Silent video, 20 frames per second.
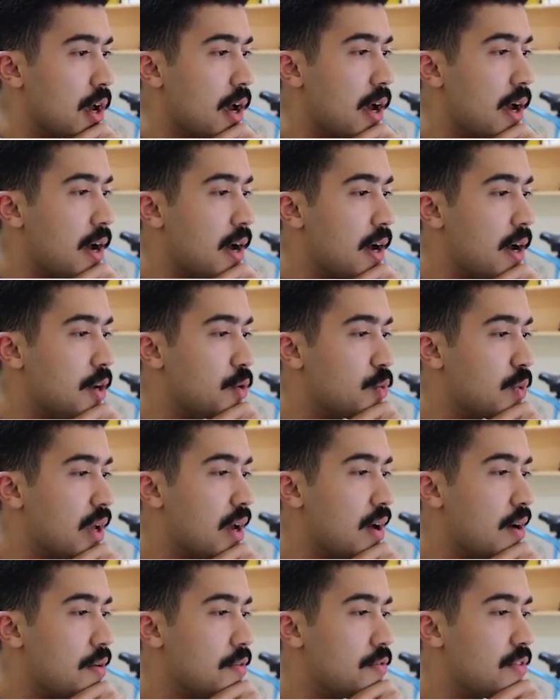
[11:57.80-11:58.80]
And we
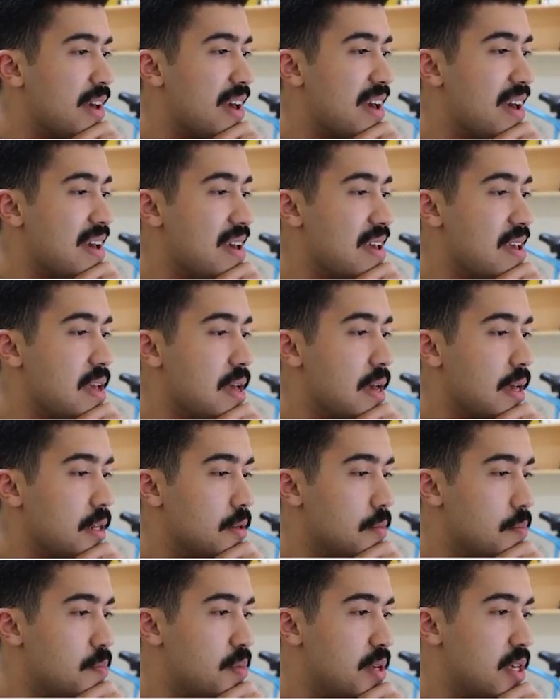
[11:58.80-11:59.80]
have A
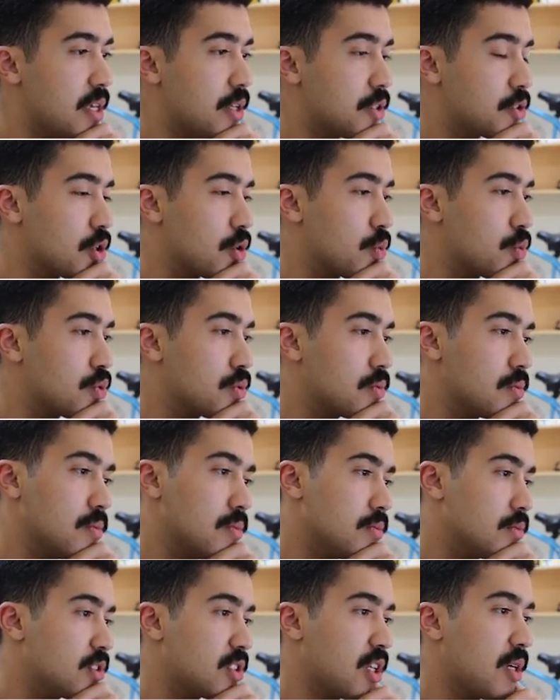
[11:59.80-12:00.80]
and B. So
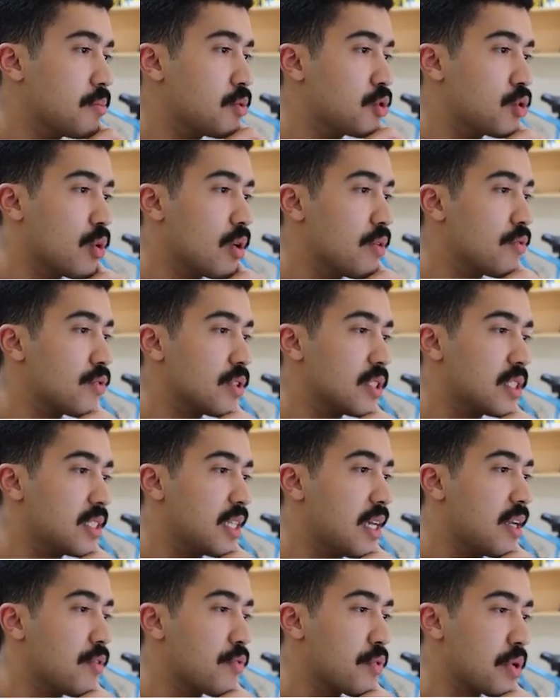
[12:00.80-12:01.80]
some sort of
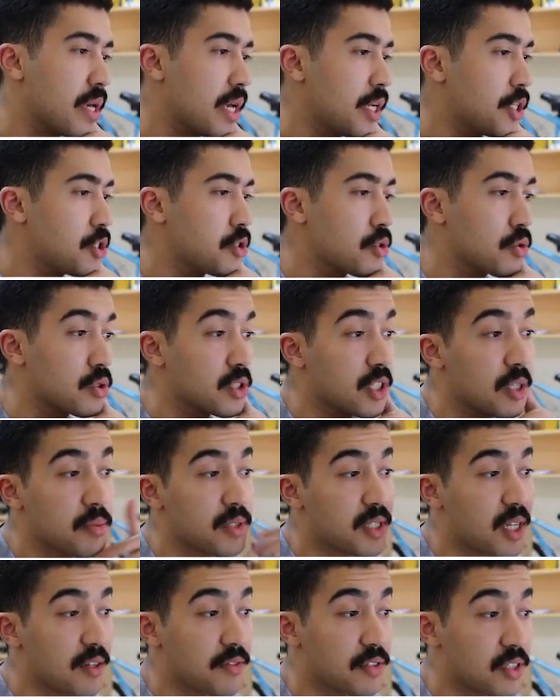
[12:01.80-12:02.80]
set of reagents or
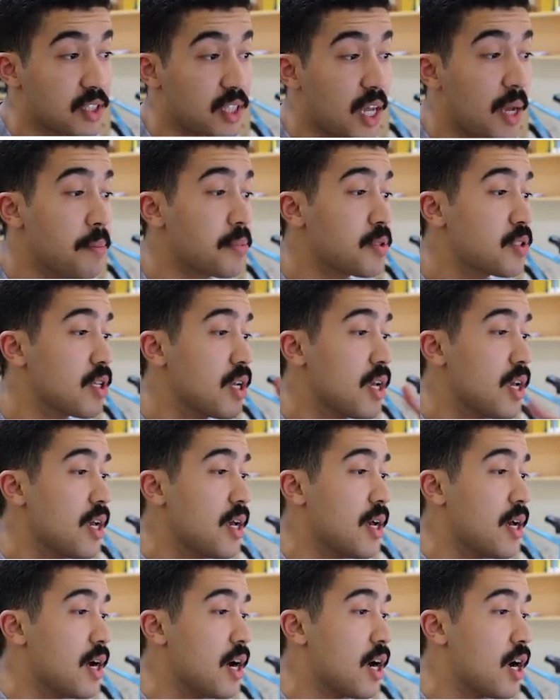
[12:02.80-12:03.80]
some set of steps
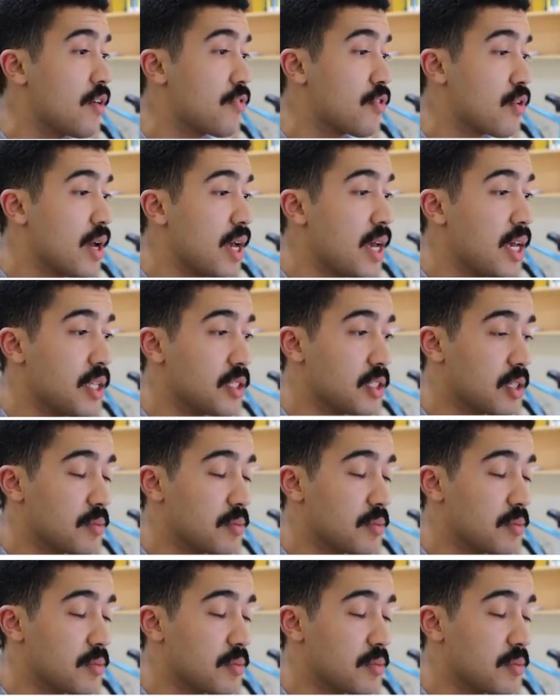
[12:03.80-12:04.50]
for A and